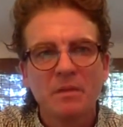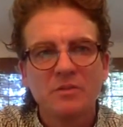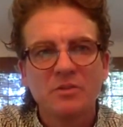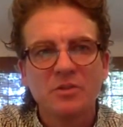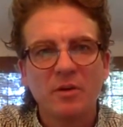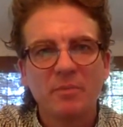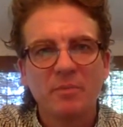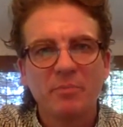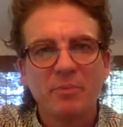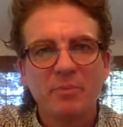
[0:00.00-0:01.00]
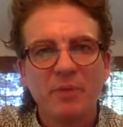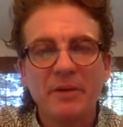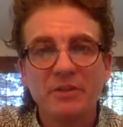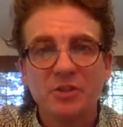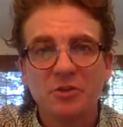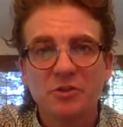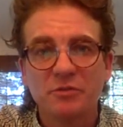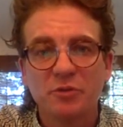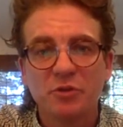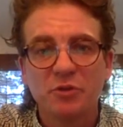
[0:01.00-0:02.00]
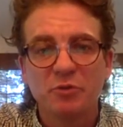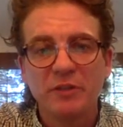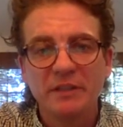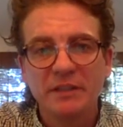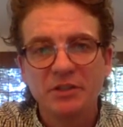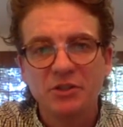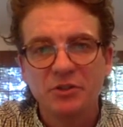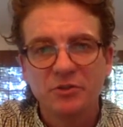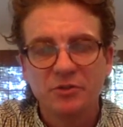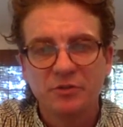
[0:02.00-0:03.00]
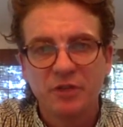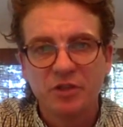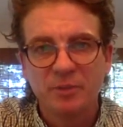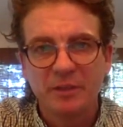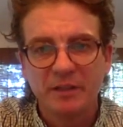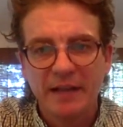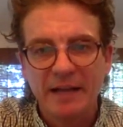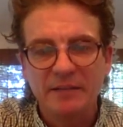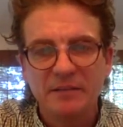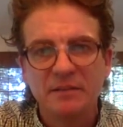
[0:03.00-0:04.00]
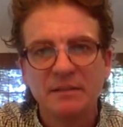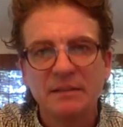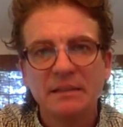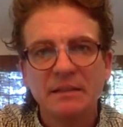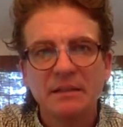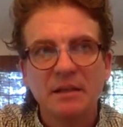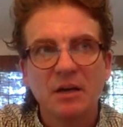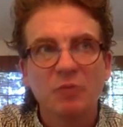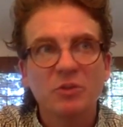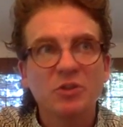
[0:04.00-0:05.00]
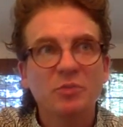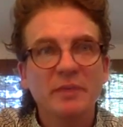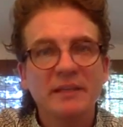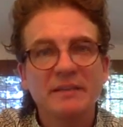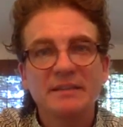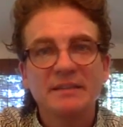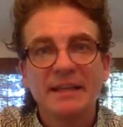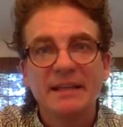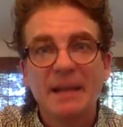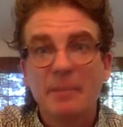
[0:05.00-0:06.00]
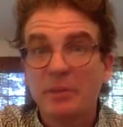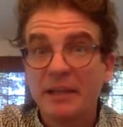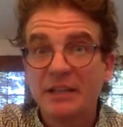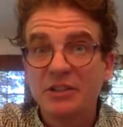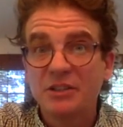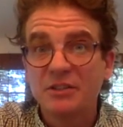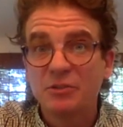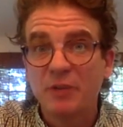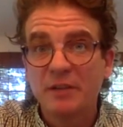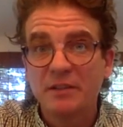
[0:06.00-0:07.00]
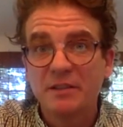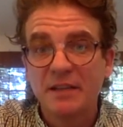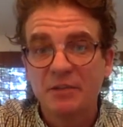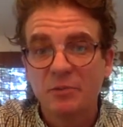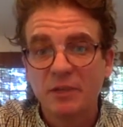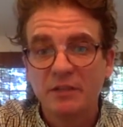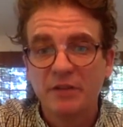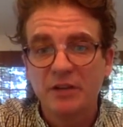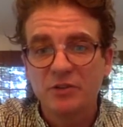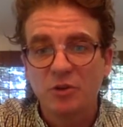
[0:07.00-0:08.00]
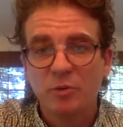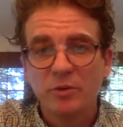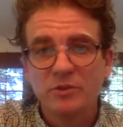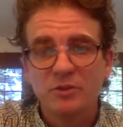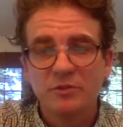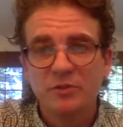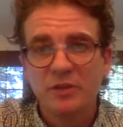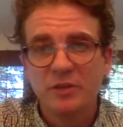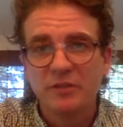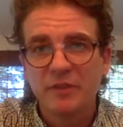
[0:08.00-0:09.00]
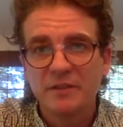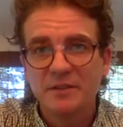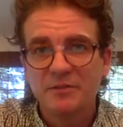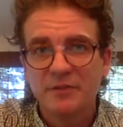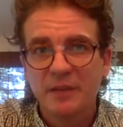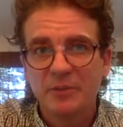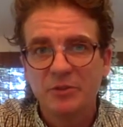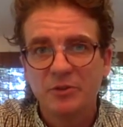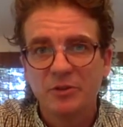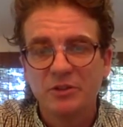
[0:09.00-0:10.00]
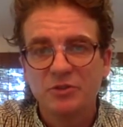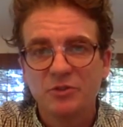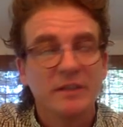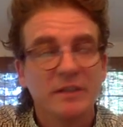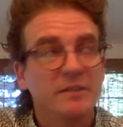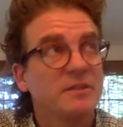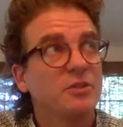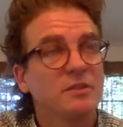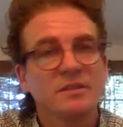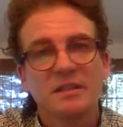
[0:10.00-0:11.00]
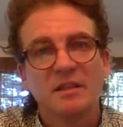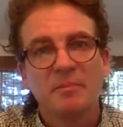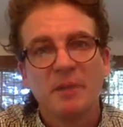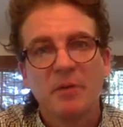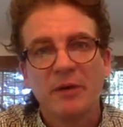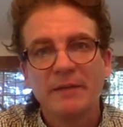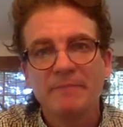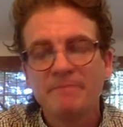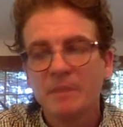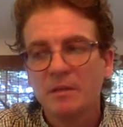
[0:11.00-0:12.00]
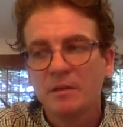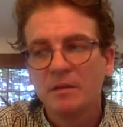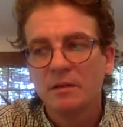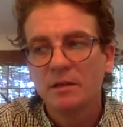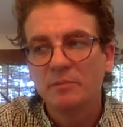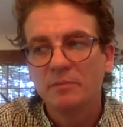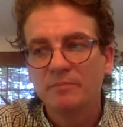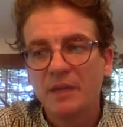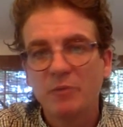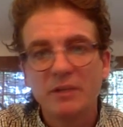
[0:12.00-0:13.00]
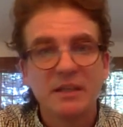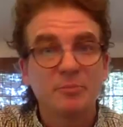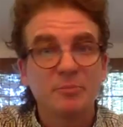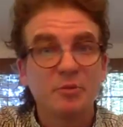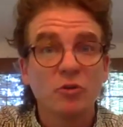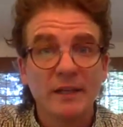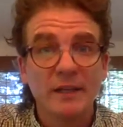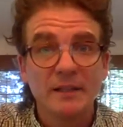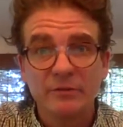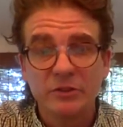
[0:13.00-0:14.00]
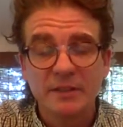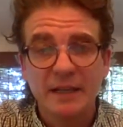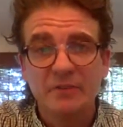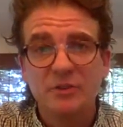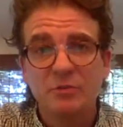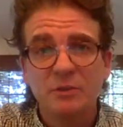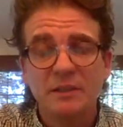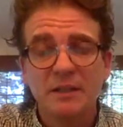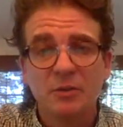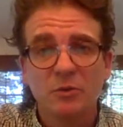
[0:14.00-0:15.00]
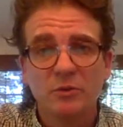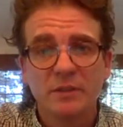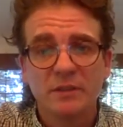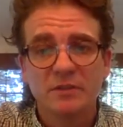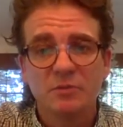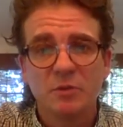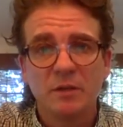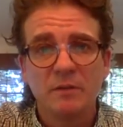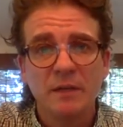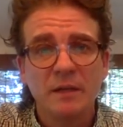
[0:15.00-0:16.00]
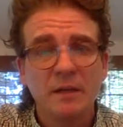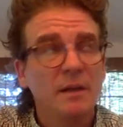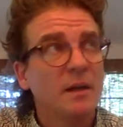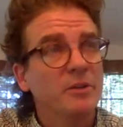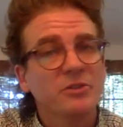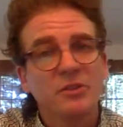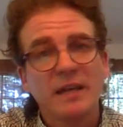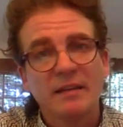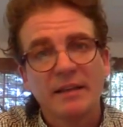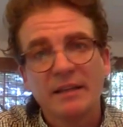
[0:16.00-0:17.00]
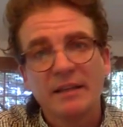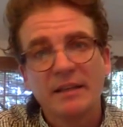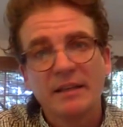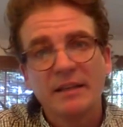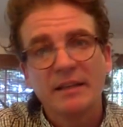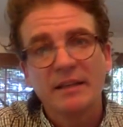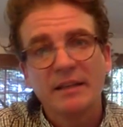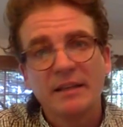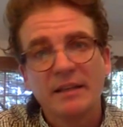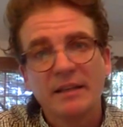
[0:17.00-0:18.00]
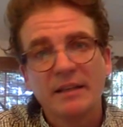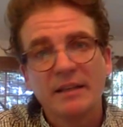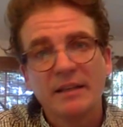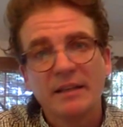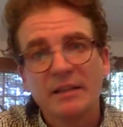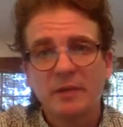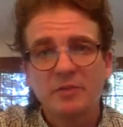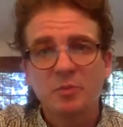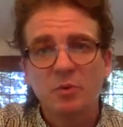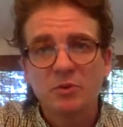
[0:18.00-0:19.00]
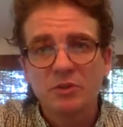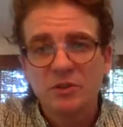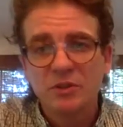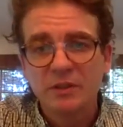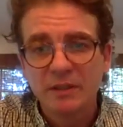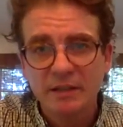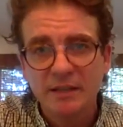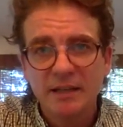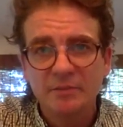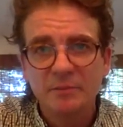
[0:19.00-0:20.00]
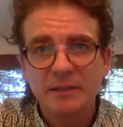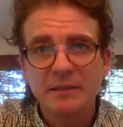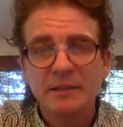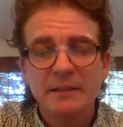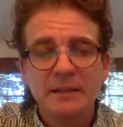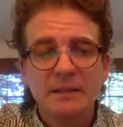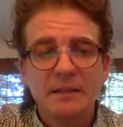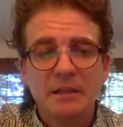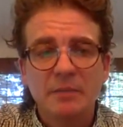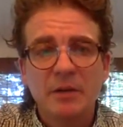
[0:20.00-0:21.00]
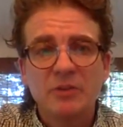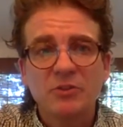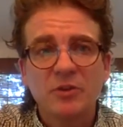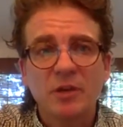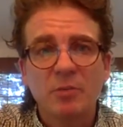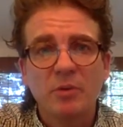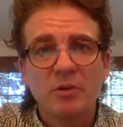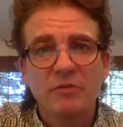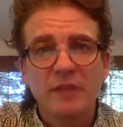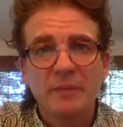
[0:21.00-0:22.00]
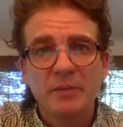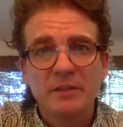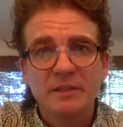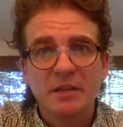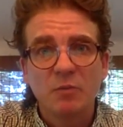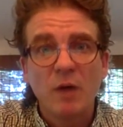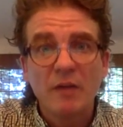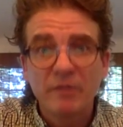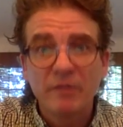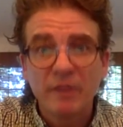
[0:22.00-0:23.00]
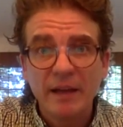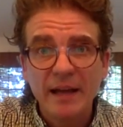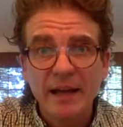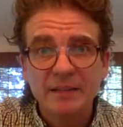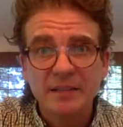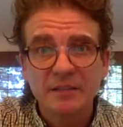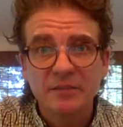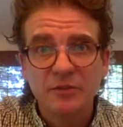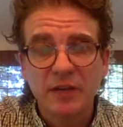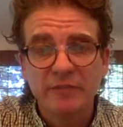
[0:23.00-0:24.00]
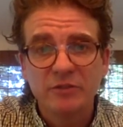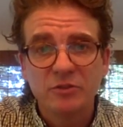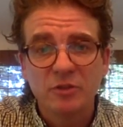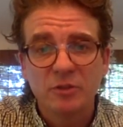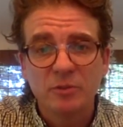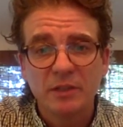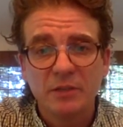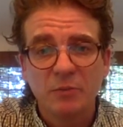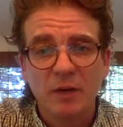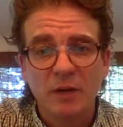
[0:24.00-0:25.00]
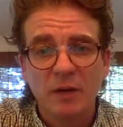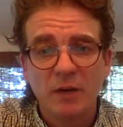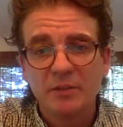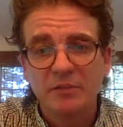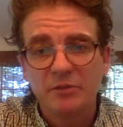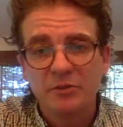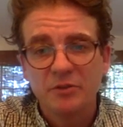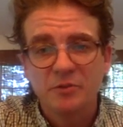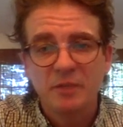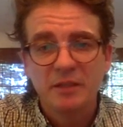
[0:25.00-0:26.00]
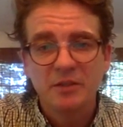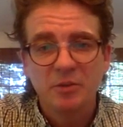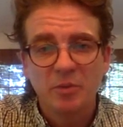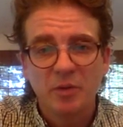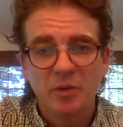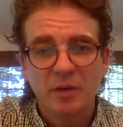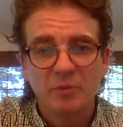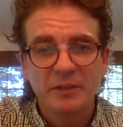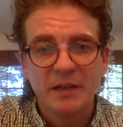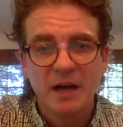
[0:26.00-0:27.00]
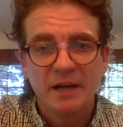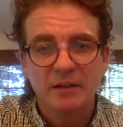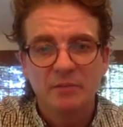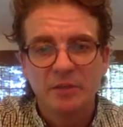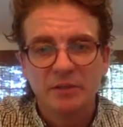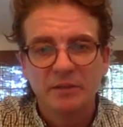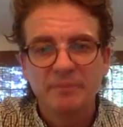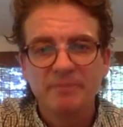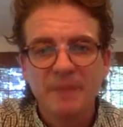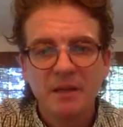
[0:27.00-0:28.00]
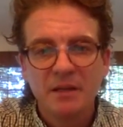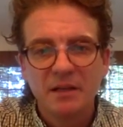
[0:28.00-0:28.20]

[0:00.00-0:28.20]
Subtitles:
So I'm primarily in charge of recruiting each year's freshman class. We do begin taking applications around the second week of October. So if you have friends and family who are interested, you can send them my way. And we accept all grade levels now, so we take older kids as well. I'm also the athletic director, so if you have questions about sports, you can contact me. I also help our families get Wi-Fi access if you're having trouble getting Wi-Fi, but if you're in this meeting, you're probably not among them.